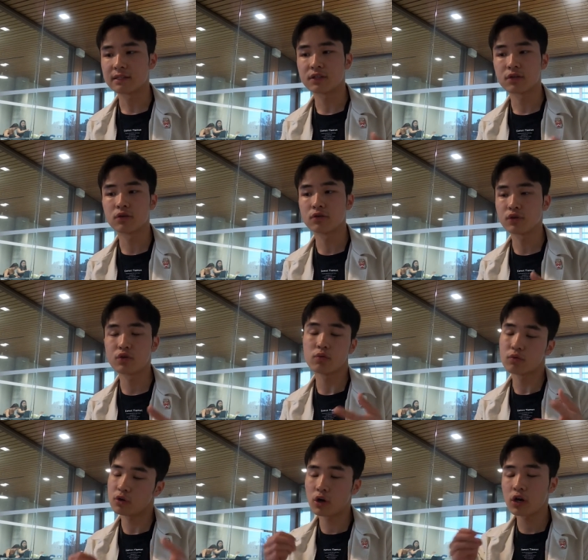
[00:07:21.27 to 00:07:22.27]
and so
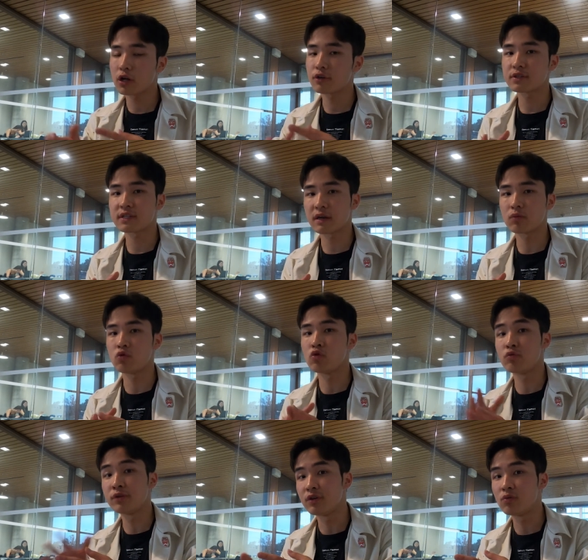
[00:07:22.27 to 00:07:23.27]
you've got to understand
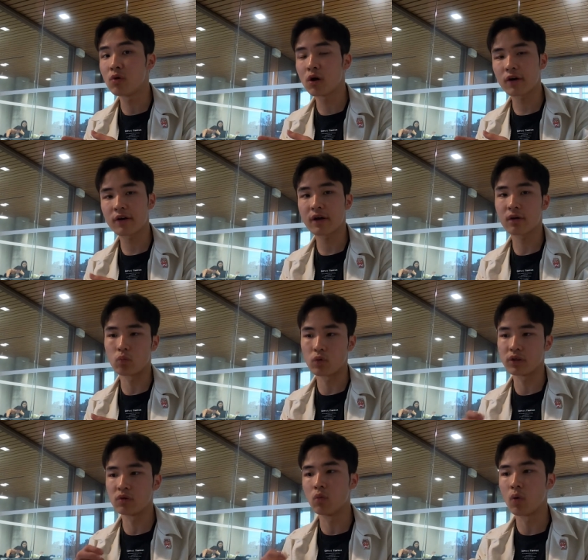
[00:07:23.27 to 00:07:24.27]
who you are and
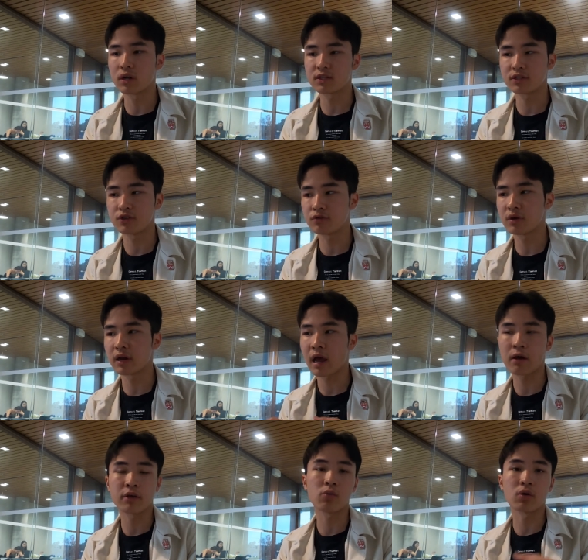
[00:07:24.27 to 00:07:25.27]
what you want to do and
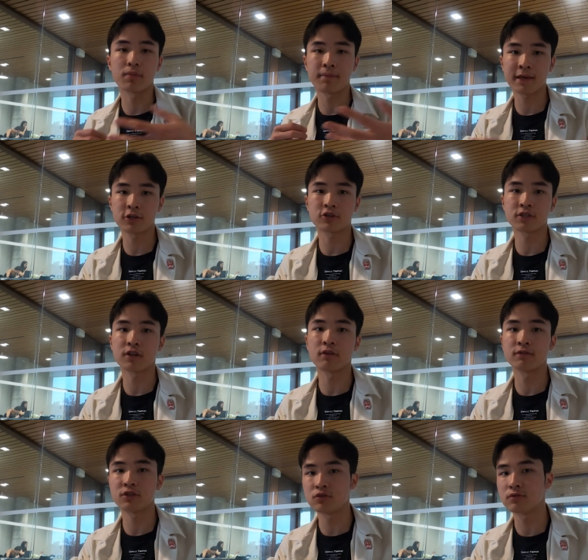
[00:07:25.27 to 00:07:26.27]
how you want to pitch
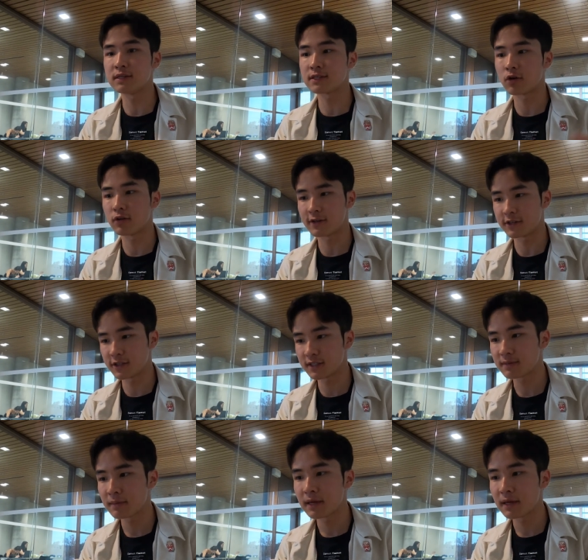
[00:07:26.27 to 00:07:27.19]
yourself to these colleges.